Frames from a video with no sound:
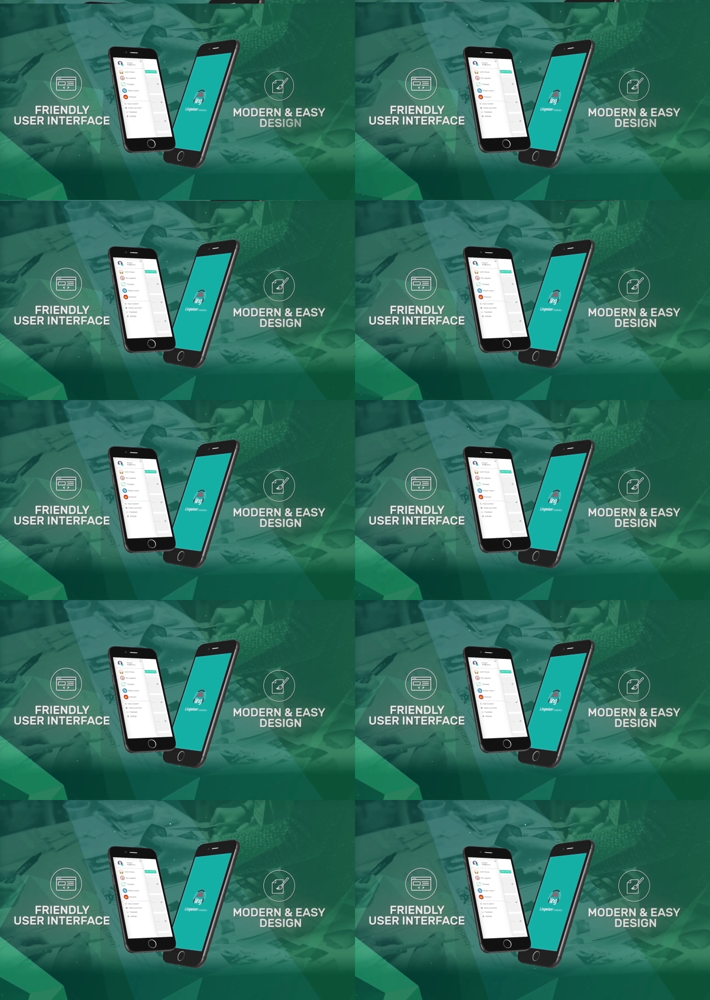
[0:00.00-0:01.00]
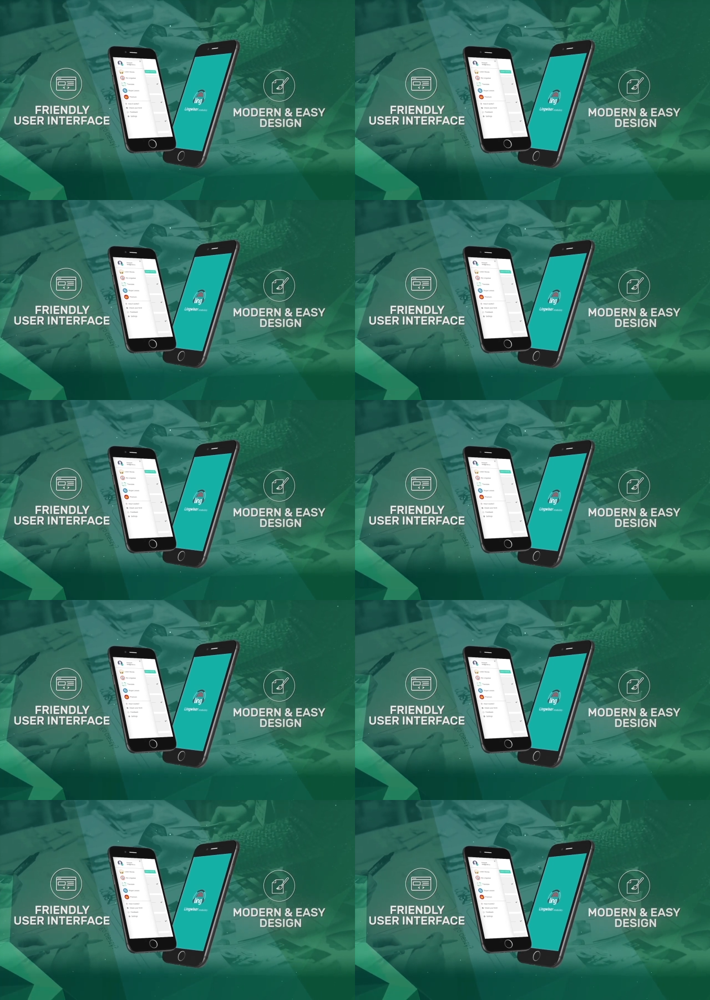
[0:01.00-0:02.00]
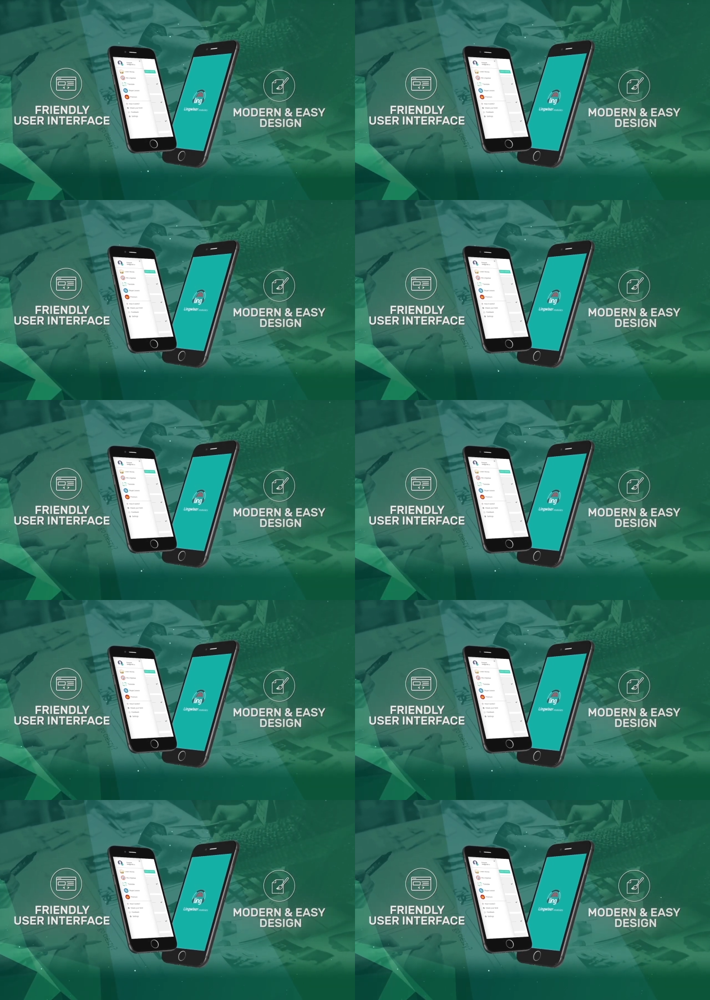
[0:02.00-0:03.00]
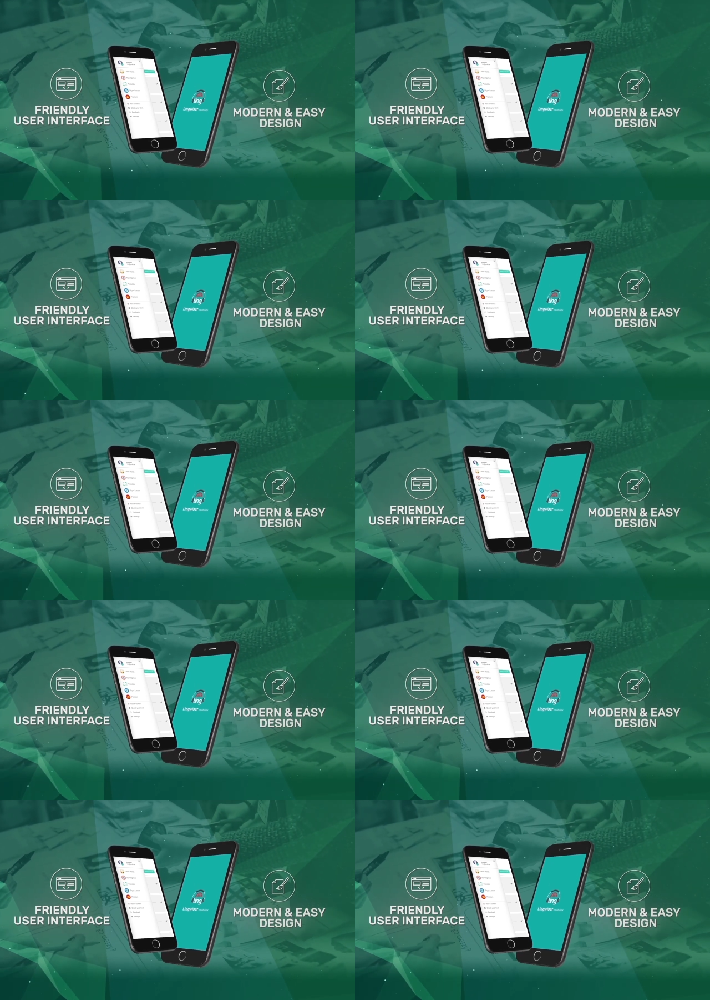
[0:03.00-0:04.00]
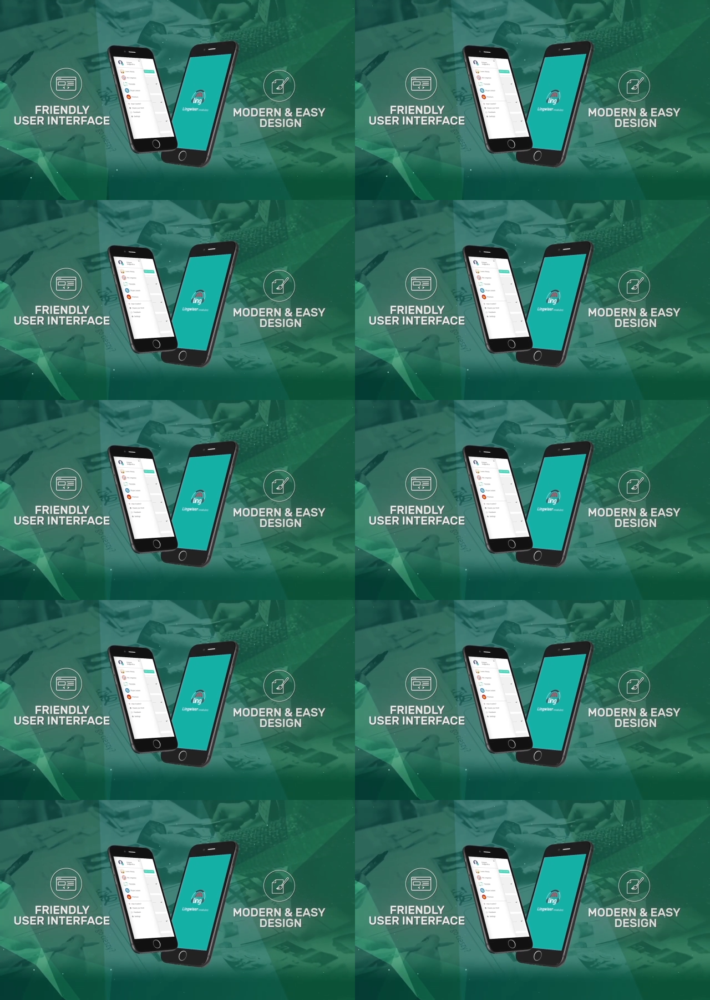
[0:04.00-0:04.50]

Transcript: (no speaker visible)